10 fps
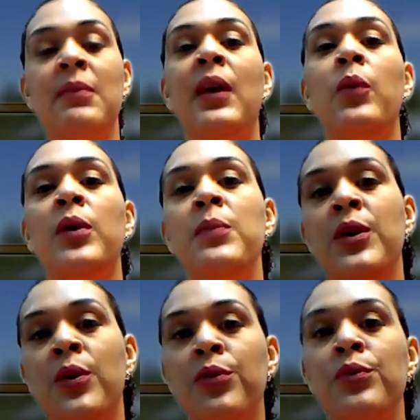there would be
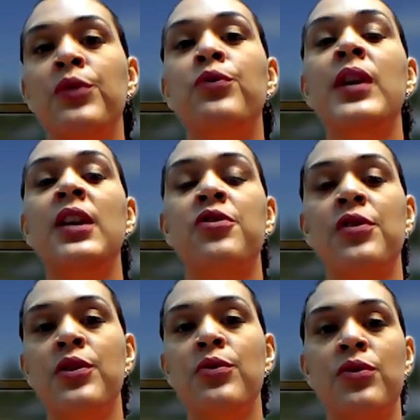no
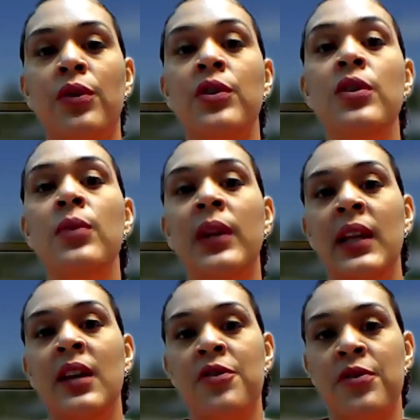reintroduced or
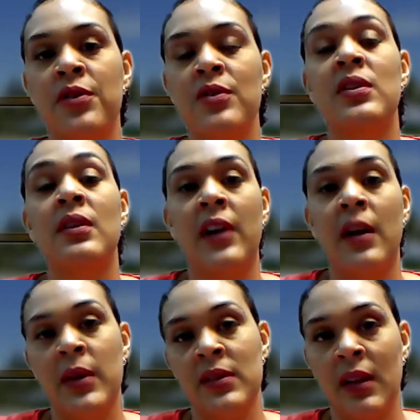newly introduced
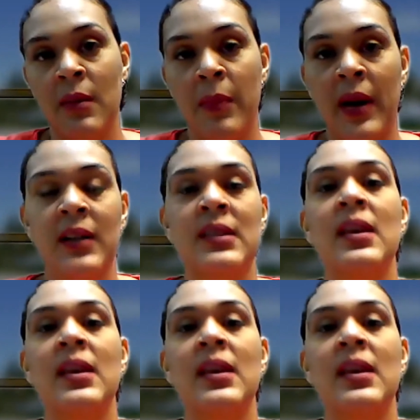environmental impacts.